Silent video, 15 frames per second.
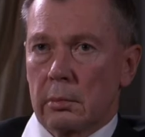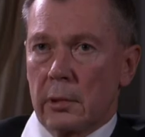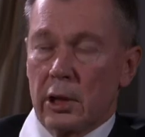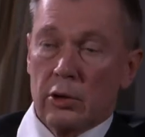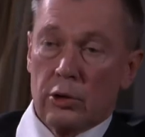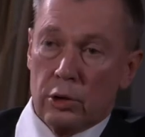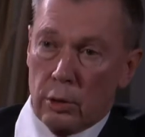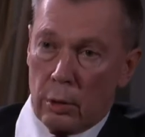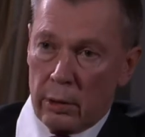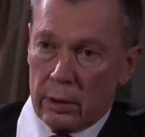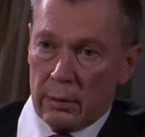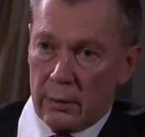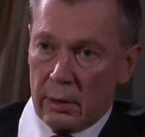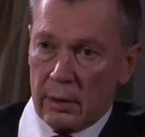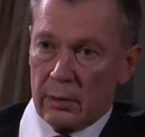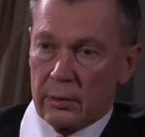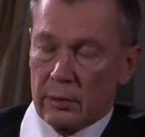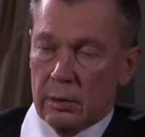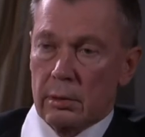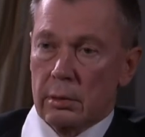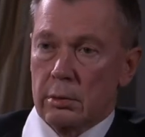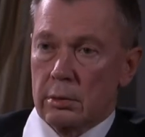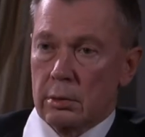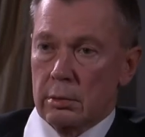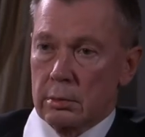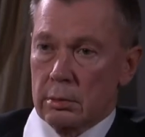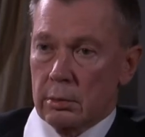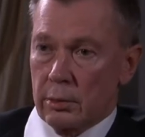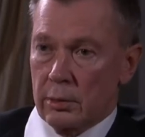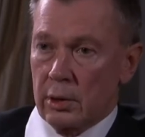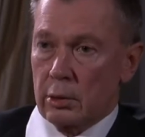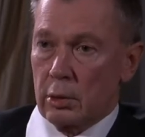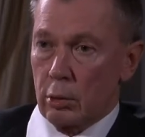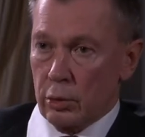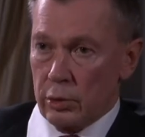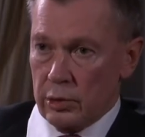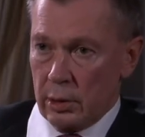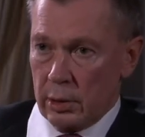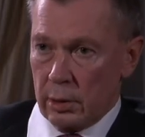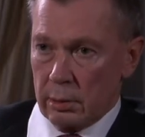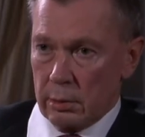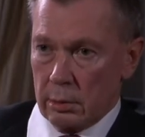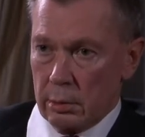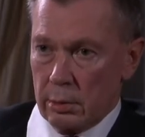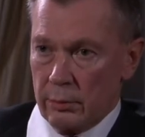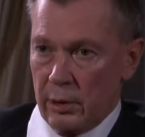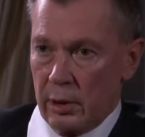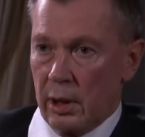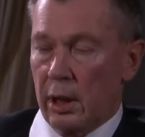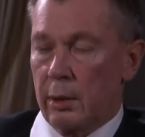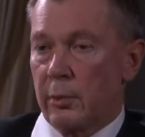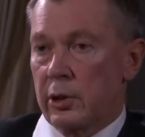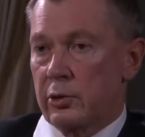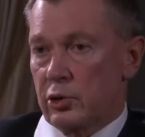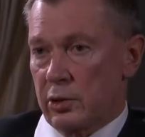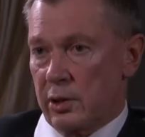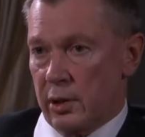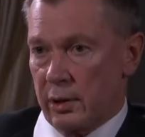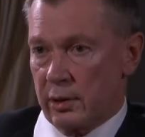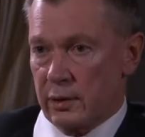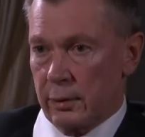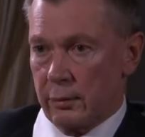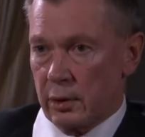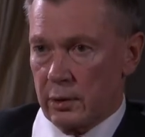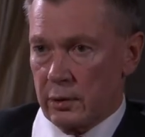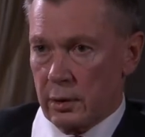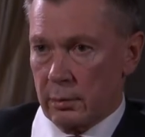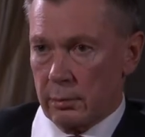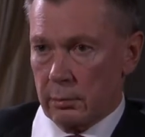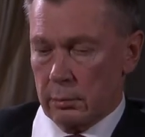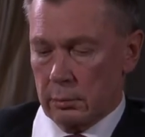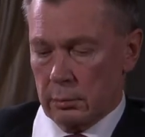adjoin this to the dossier of the MH17.